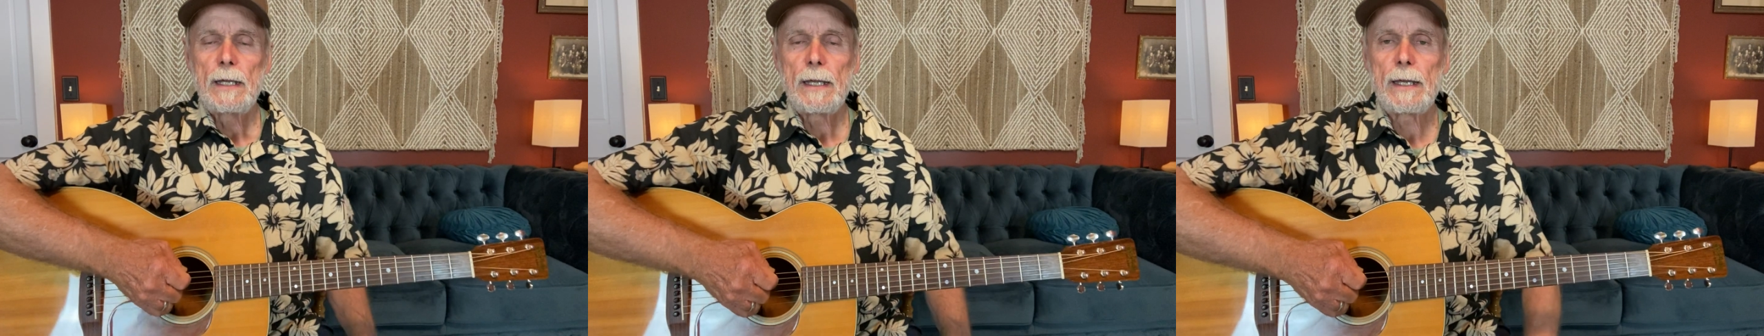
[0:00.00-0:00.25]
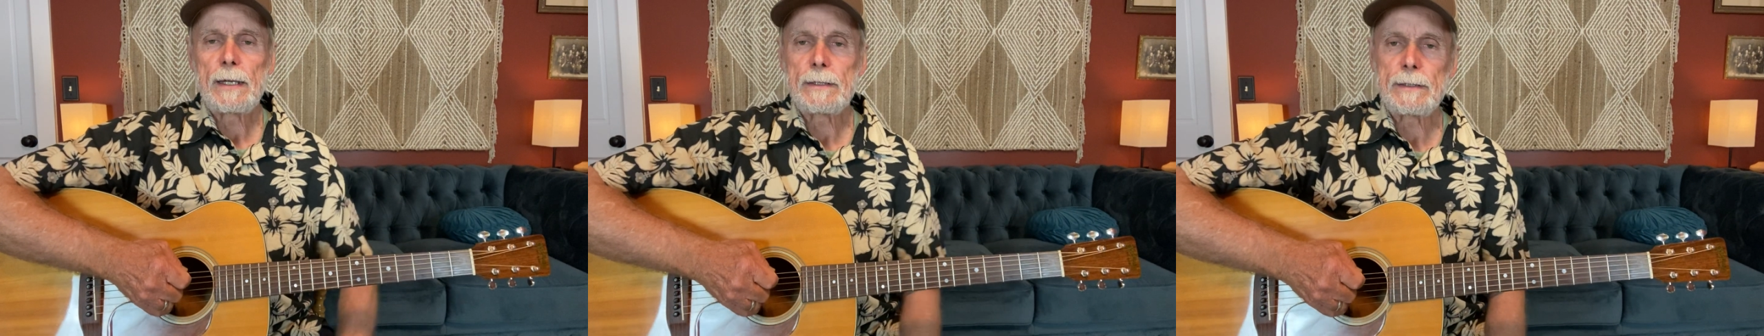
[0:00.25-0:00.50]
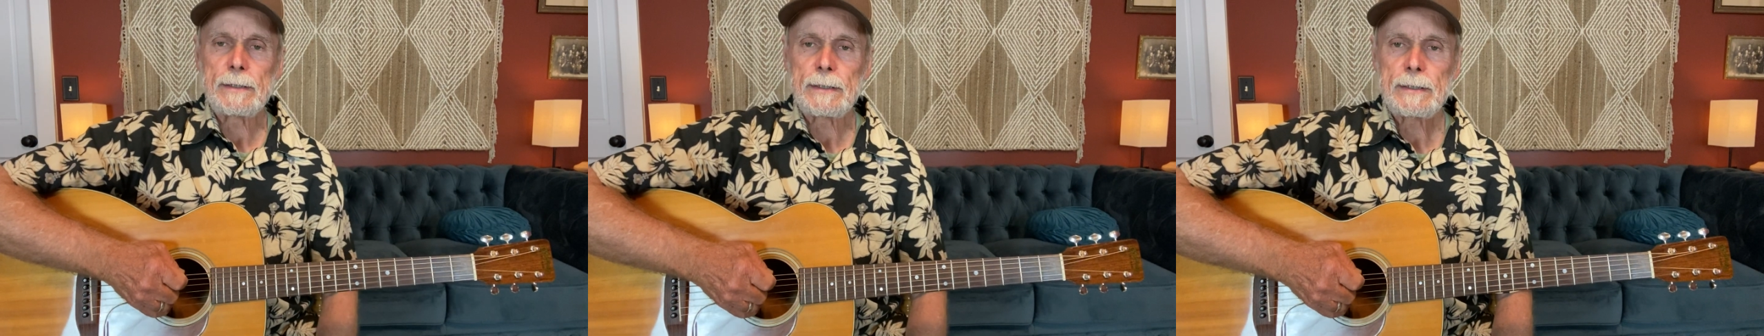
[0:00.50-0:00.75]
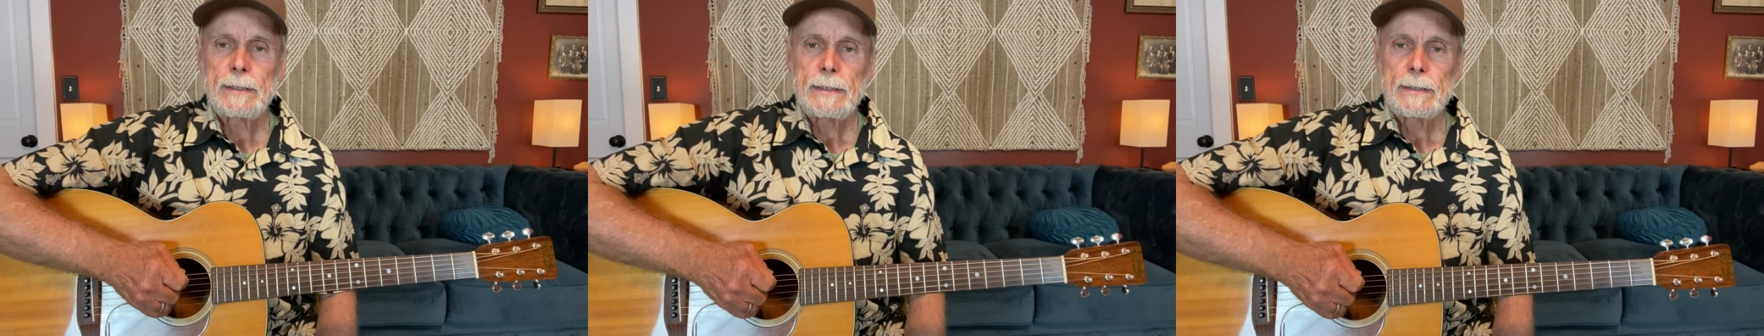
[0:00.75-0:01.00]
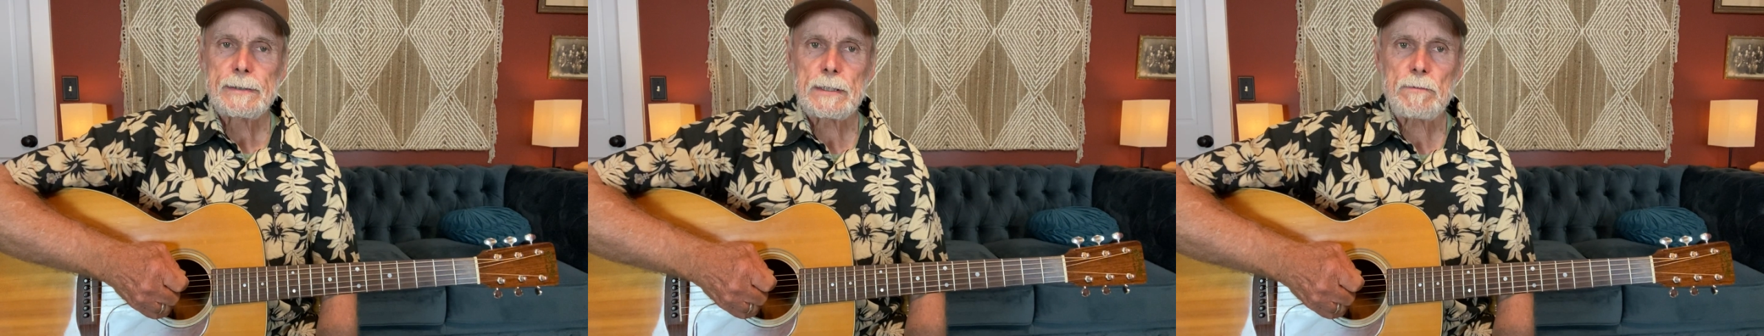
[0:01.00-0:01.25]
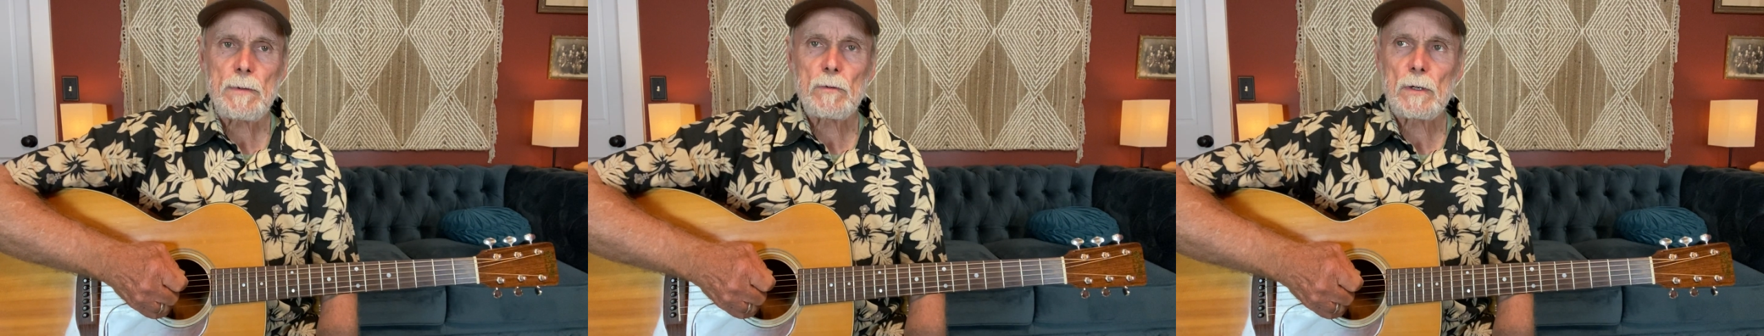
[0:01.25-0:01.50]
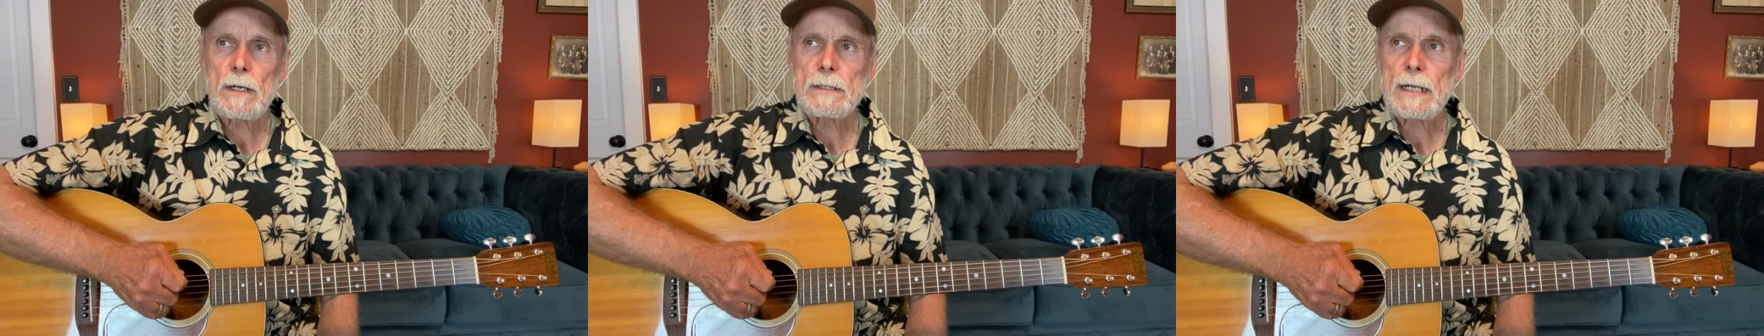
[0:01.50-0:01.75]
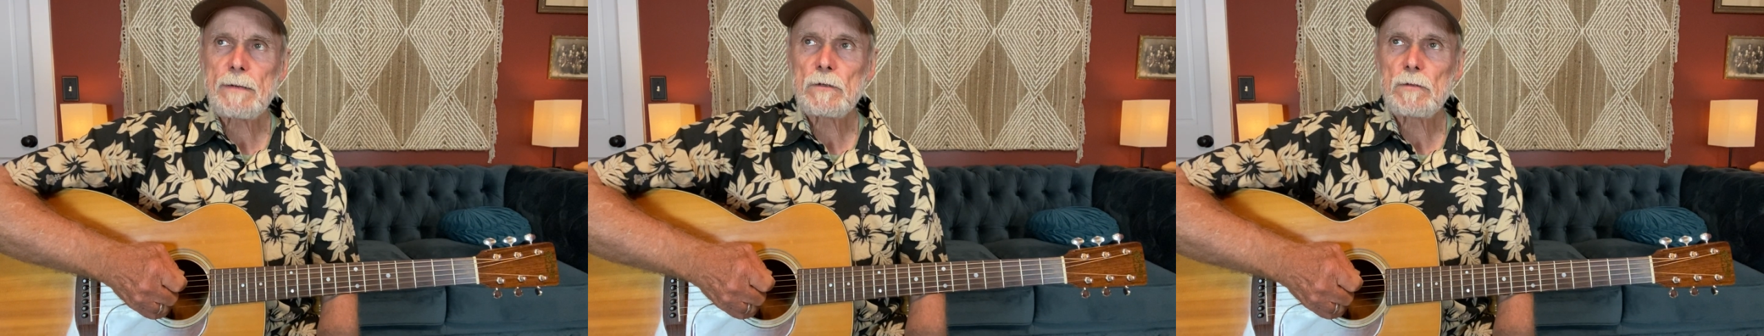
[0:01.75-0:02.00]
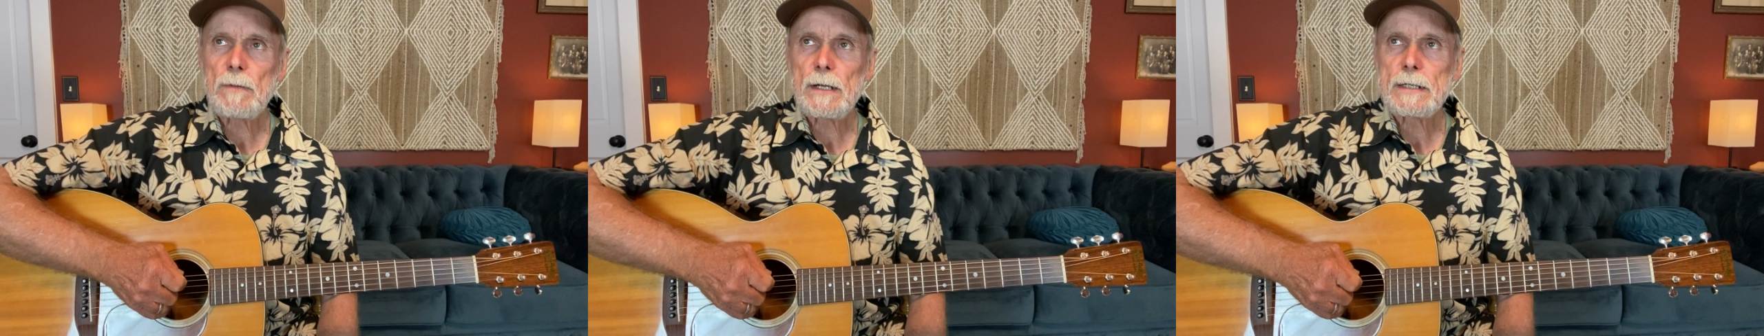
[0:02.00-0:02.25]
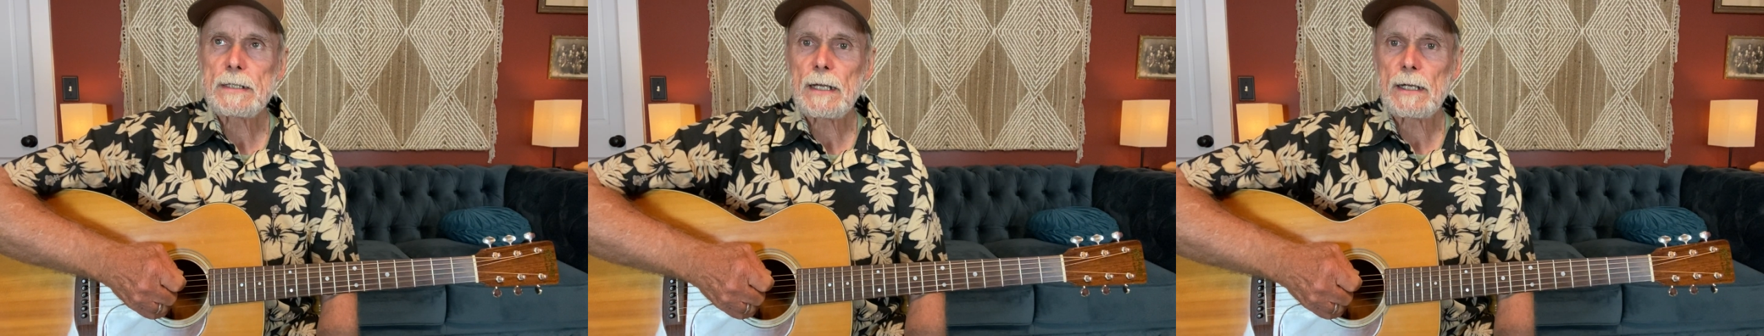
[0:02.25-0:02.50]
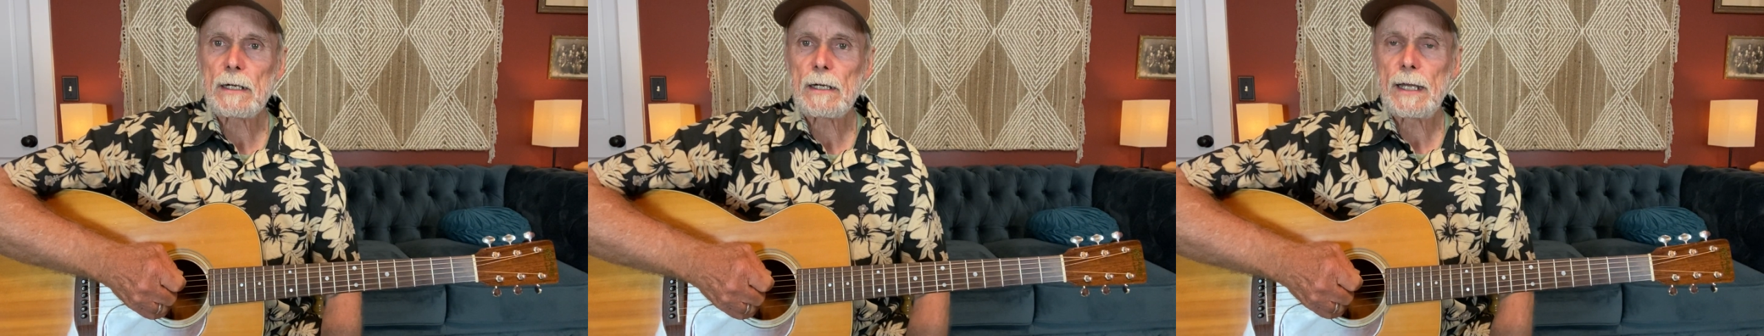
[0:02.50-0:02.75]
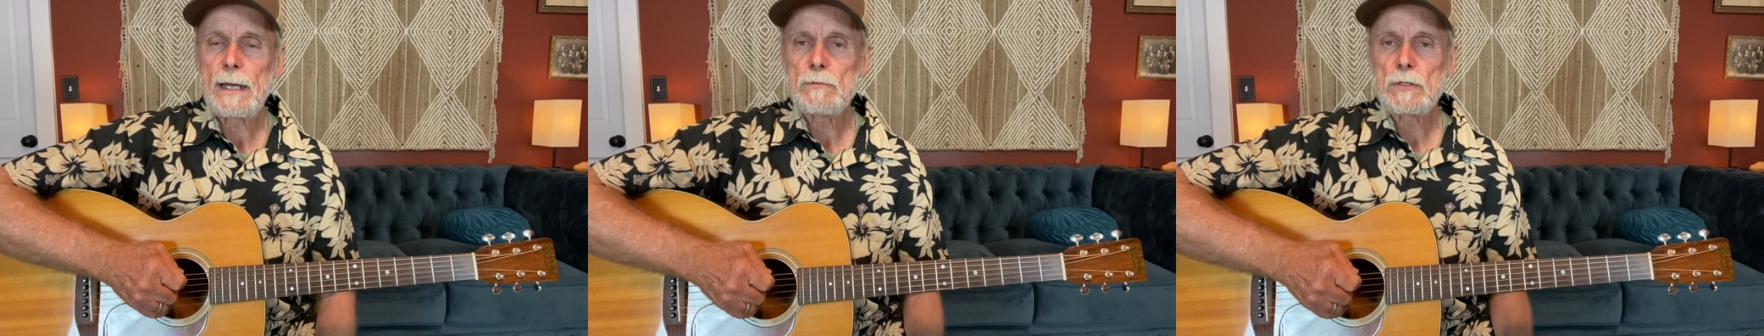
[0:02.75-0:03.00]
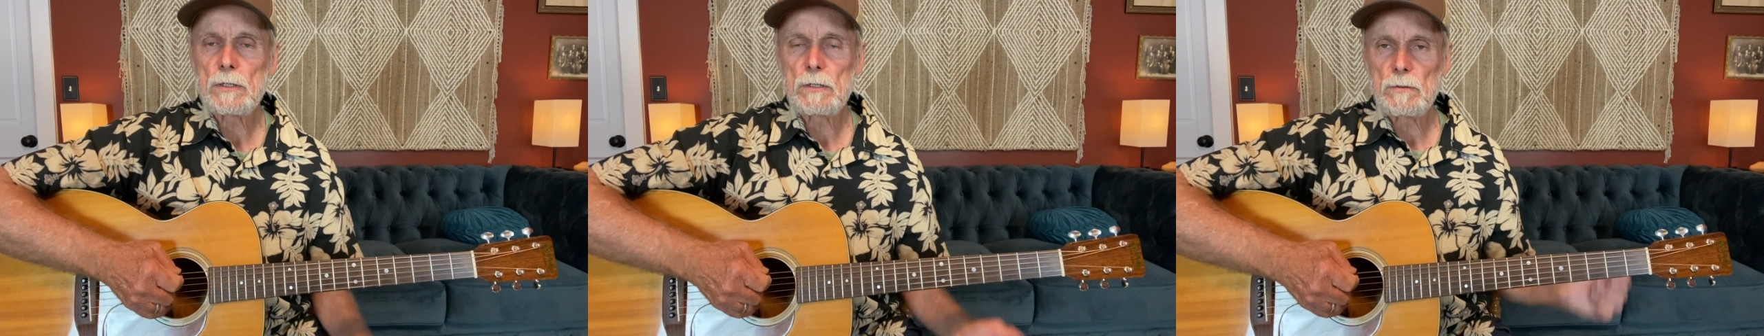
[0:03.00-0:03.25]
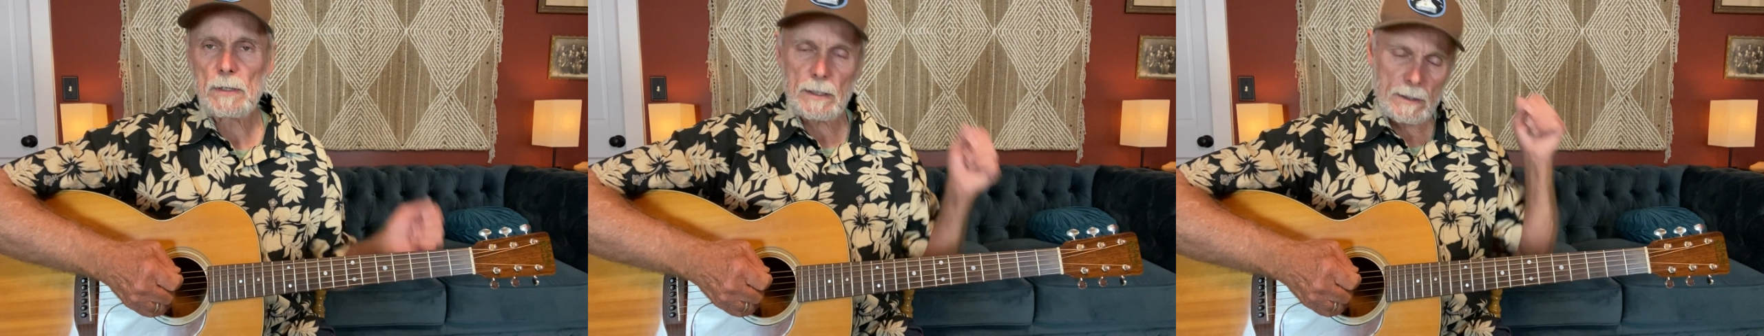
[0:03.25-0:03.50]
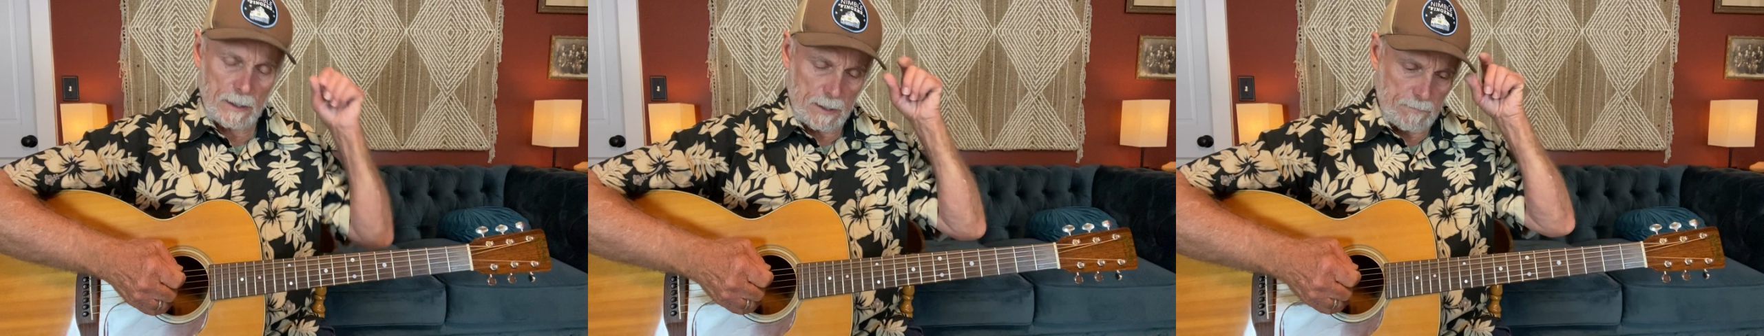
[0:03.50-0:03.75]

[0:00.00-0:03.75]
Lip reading: And just remember, a lot of times if the melody kind of climbs, you can do that kind